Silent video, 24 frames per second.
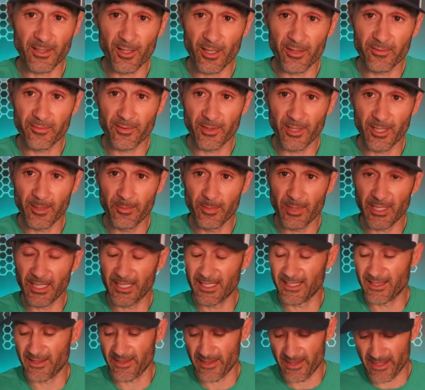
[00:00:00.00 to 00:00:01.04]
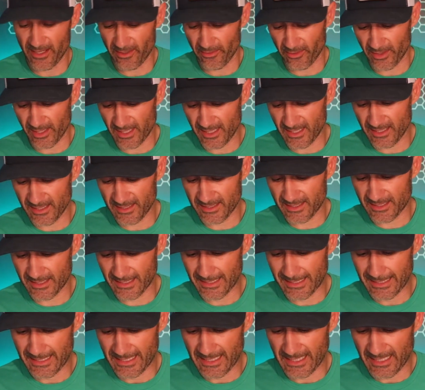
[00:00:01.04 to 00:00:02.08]
Golf Club, and there it is.
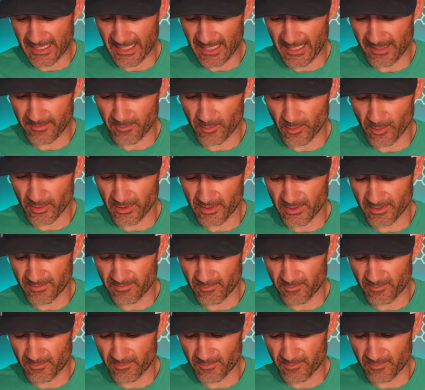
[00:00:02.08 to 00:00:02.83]
I'm going to